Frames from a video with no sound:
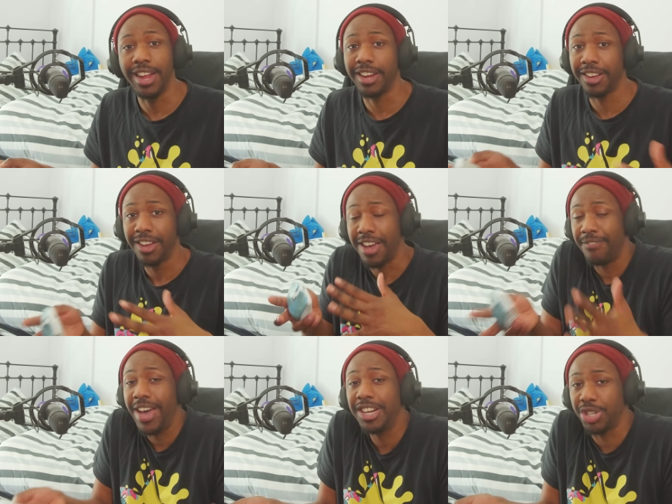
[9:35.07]
Like,
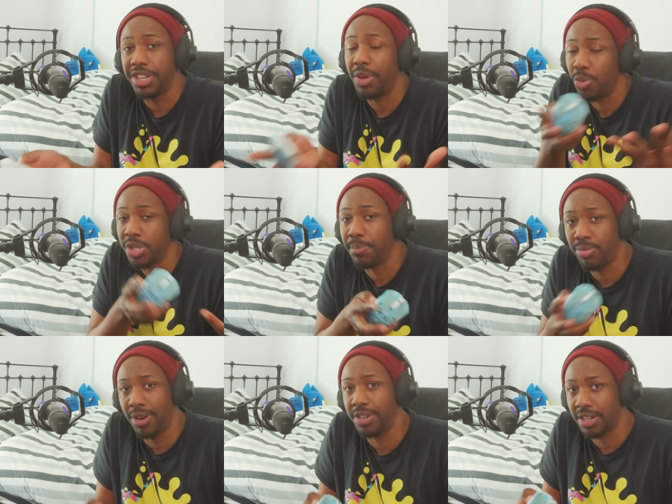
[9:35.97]
imagine that was a
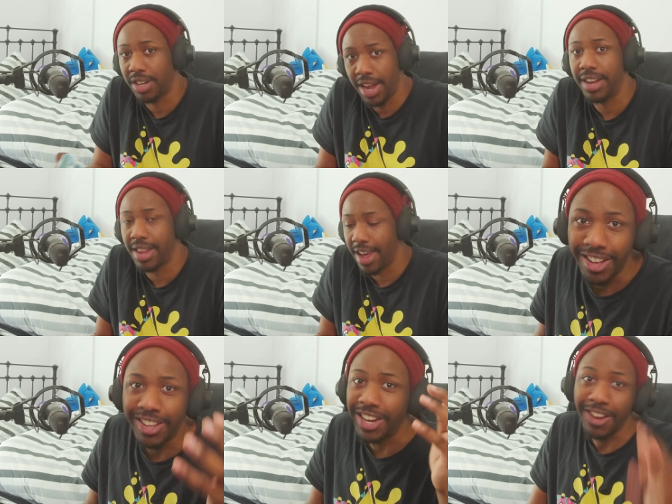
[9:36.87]
product like
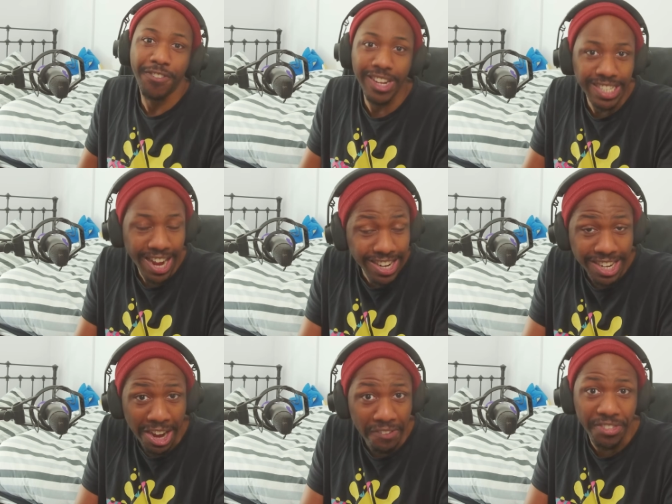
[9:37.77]
that. Like, if there's
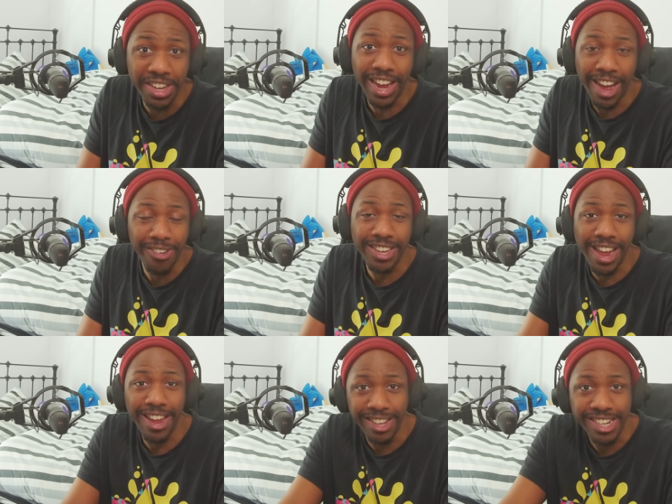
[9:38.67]
any company out
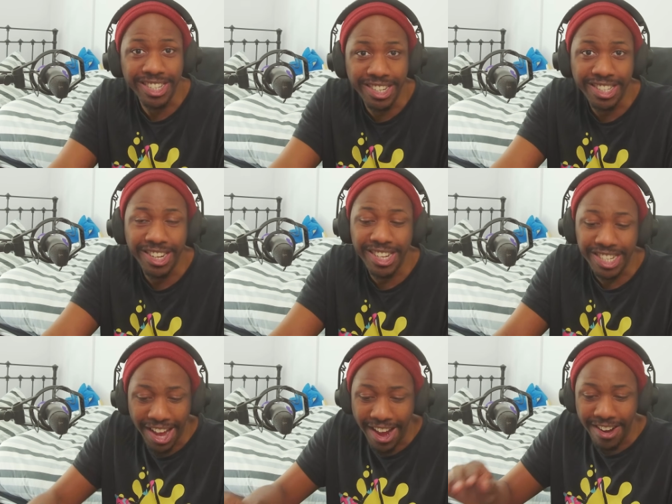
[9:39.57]
there listening to
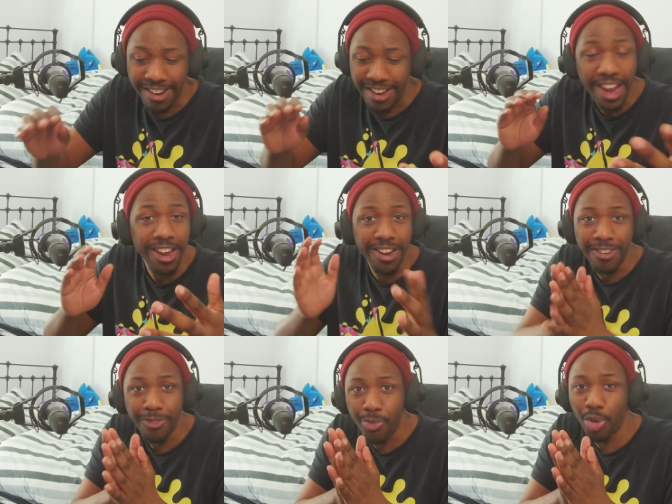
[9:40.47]
this and they
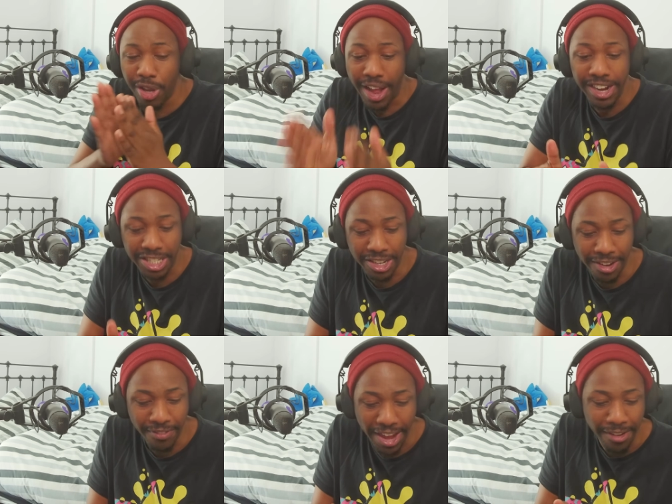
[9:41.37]
would like
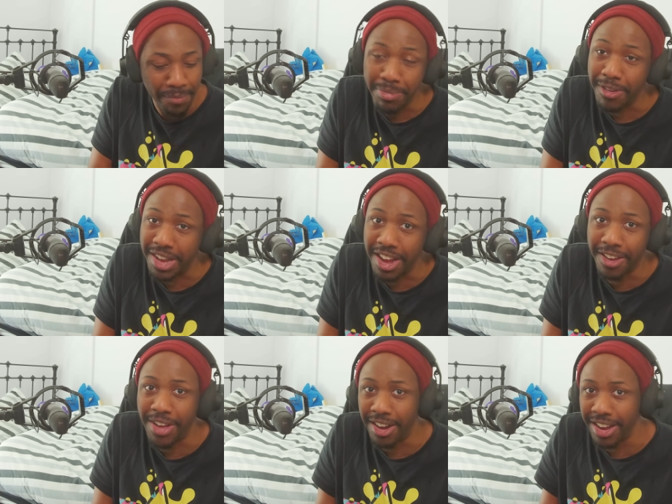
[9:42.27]
to, like, maybe think
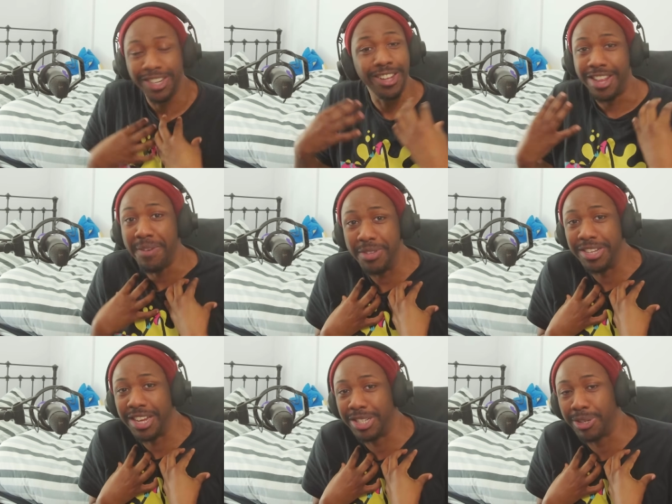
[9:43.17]
about it, let me
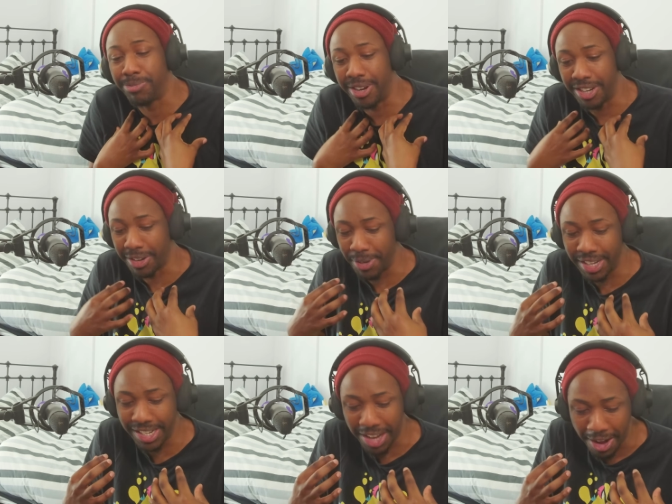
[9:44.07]
test your product,
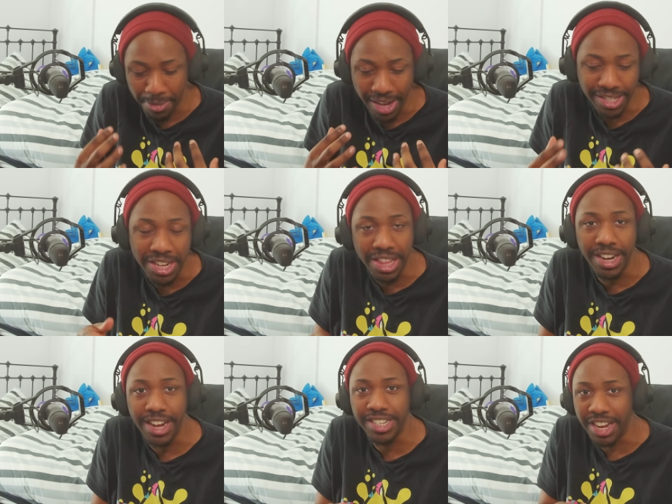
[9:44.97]
because I personally
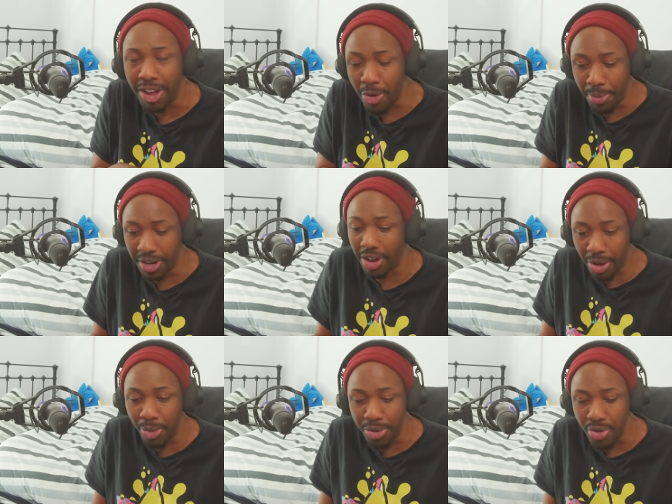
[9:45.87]
think that's like opening a
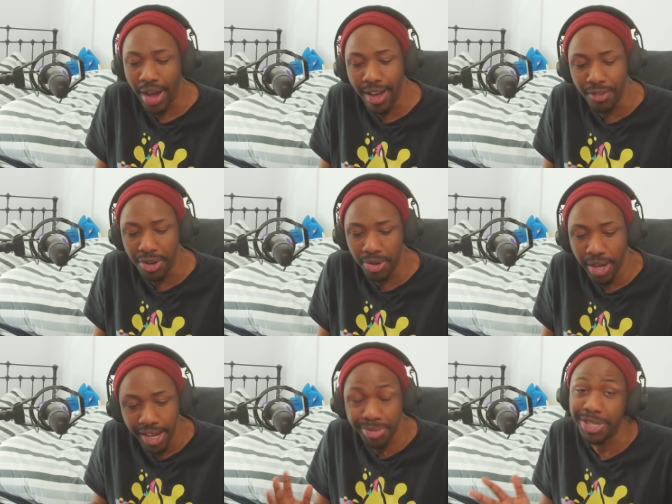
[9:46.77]
whole new avenue
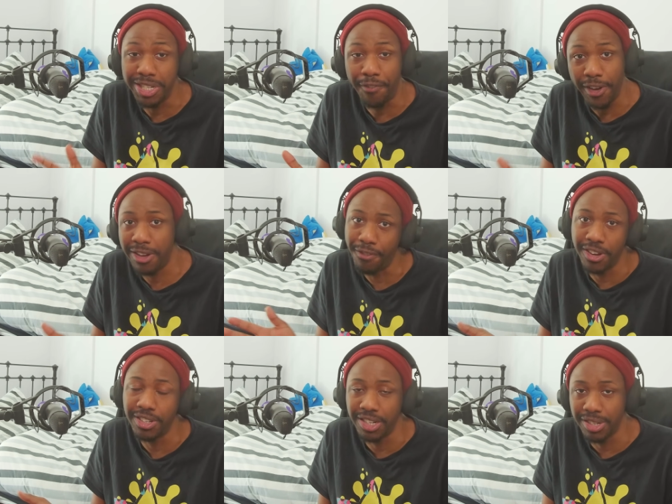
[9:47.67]
specifically for
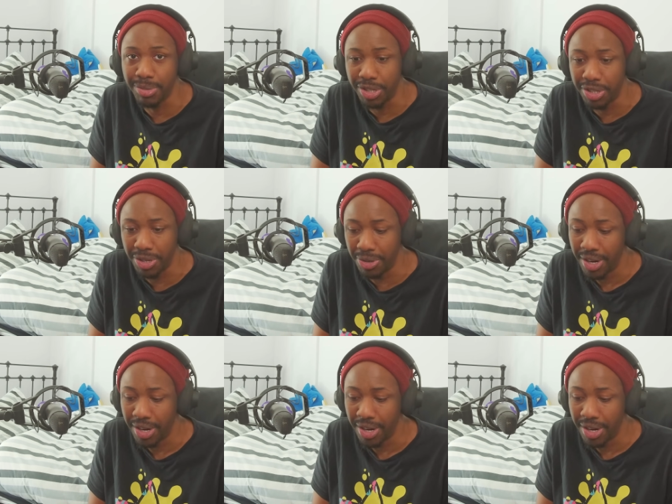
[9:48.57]
Nintendo Switch 2.